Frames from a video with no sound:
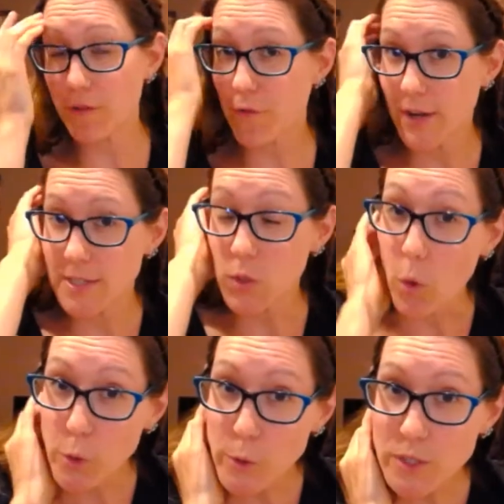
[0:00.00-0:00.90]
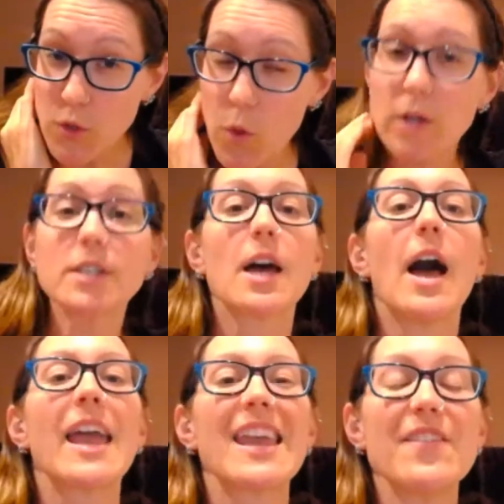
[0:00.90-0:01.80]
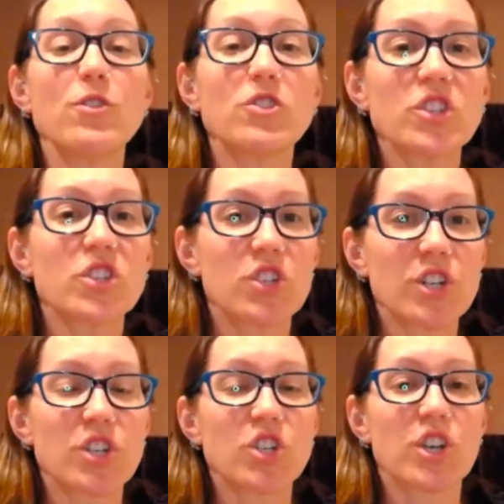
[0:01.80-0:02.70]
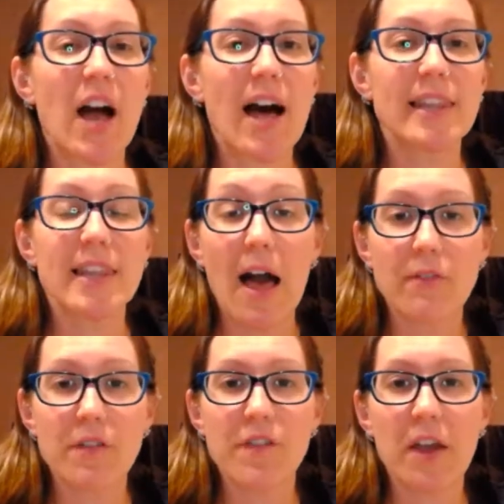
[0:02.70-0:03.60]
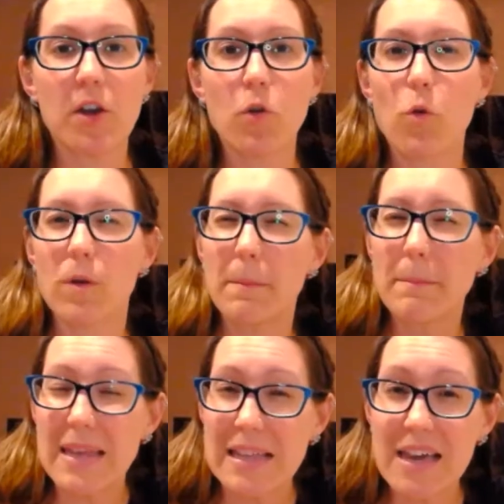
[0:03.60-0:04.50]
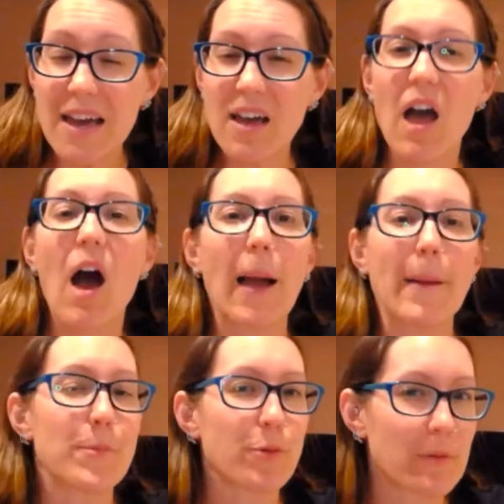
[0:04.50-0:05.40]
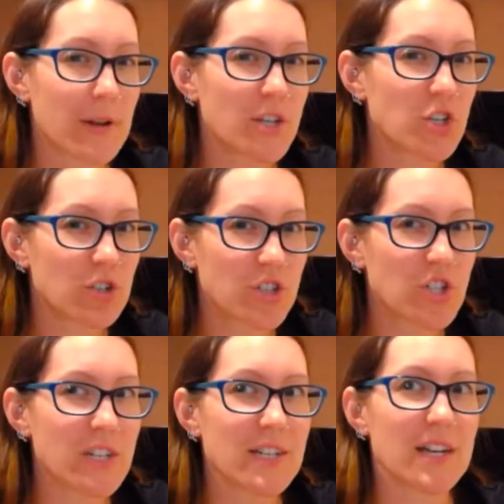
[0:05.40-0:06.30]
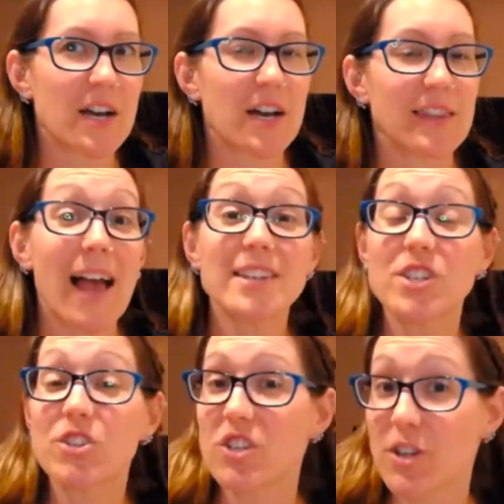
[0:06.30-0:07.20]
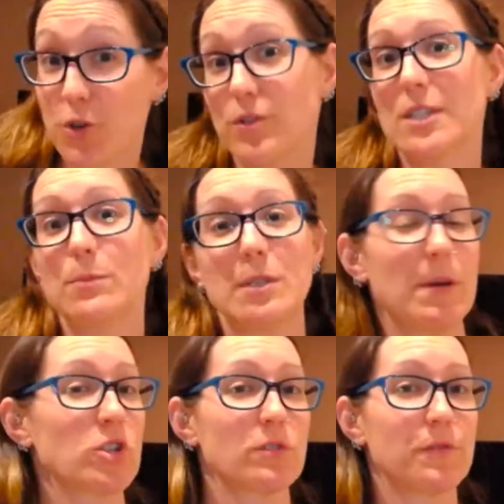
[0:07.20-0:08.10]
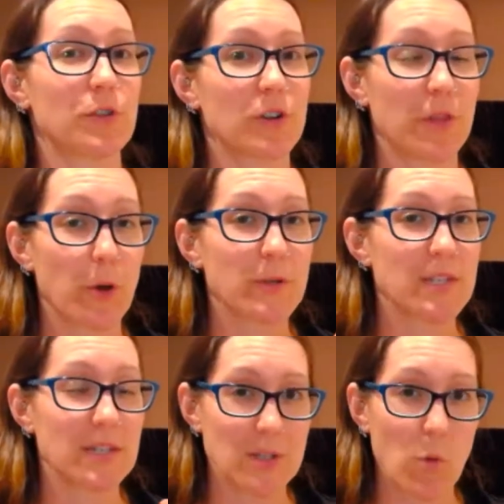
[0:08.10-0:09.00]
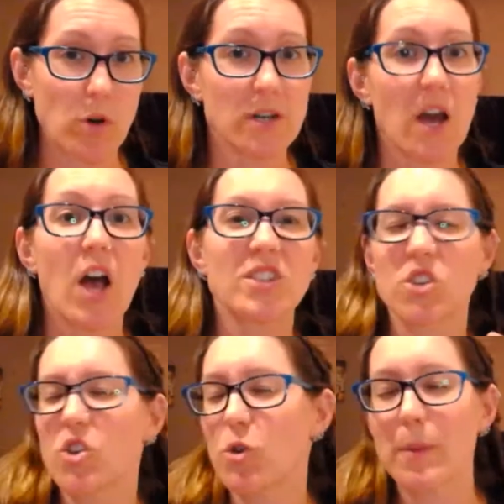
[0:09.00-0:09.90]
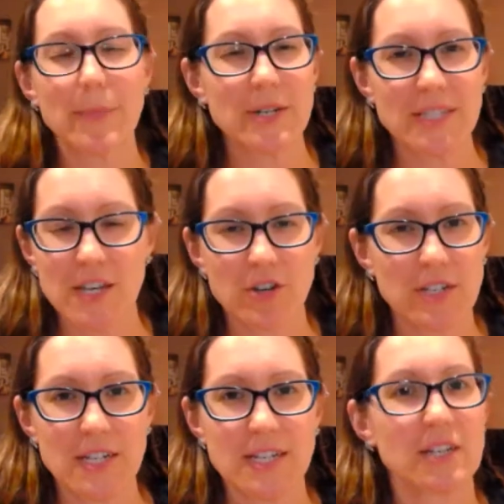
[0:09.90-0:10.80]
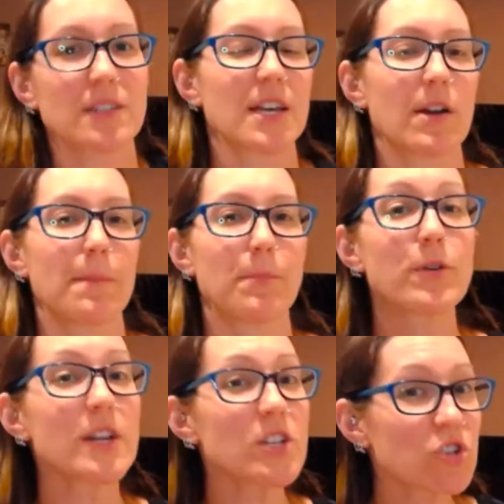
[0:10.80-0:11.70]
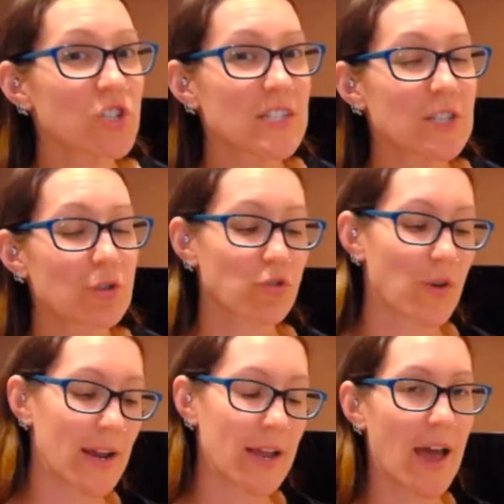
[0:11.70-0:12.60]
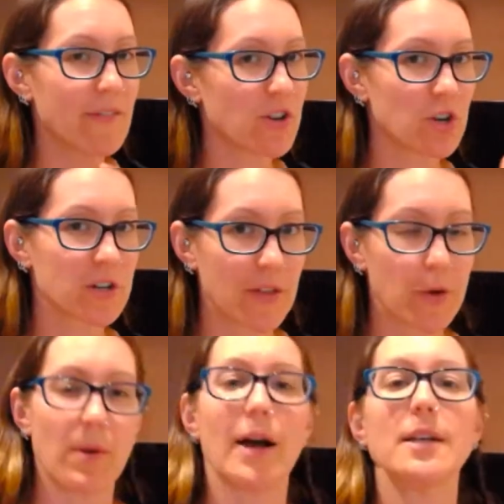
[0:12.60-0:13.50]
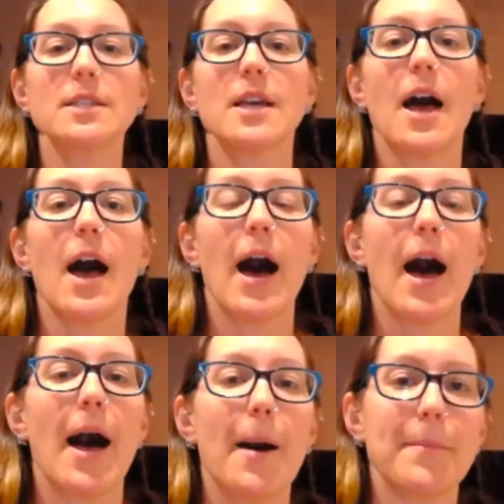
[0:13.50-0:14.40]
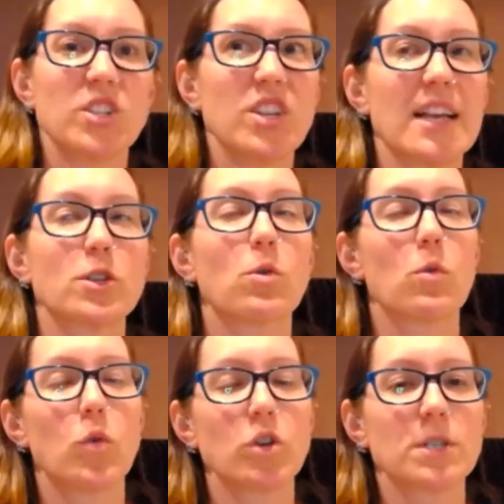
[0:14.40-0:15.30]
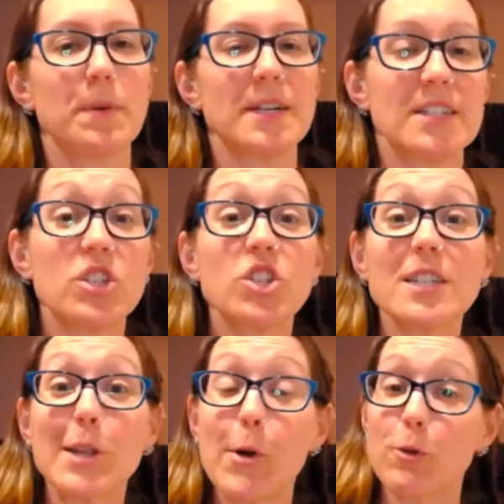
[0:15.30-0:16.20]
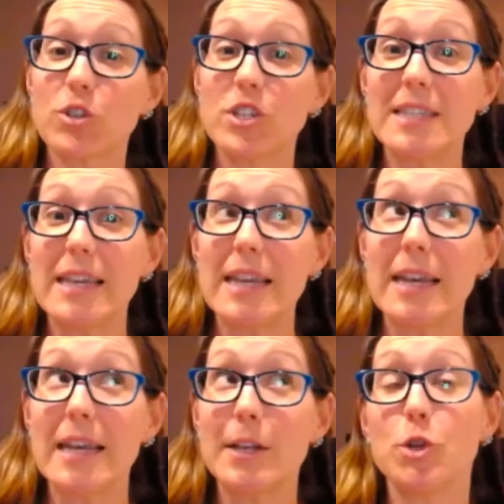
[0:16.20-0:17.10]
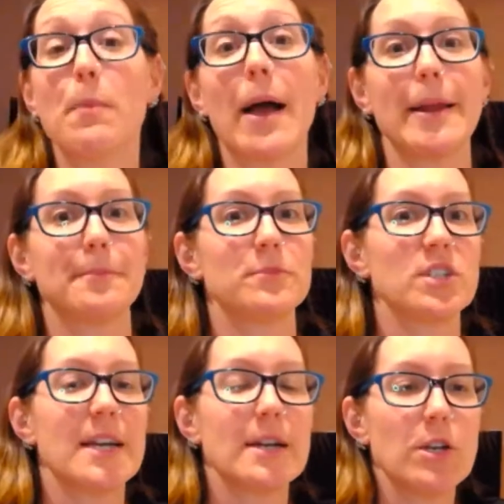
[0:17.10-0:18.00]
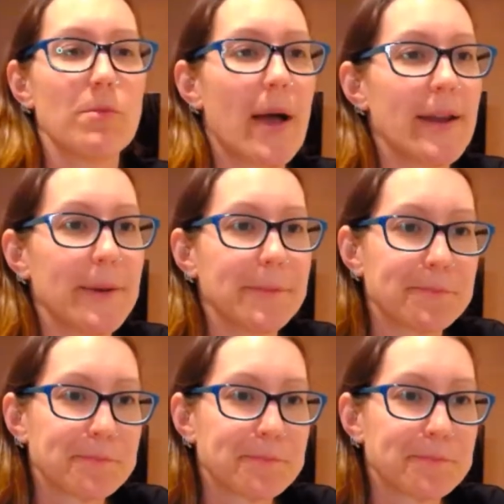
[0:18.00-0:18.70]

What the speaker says: and Friends oil squad, if you just search Lava Fair or Amelia, I'm pretty sure last year she did a Christmas special for those in the squad, so you'll be able to see her details there. I'm pretty sure she's still trading. I haven't heard otherwise, but she has gorgeous pieces, and she's local. She's in Umina, just down in Umina.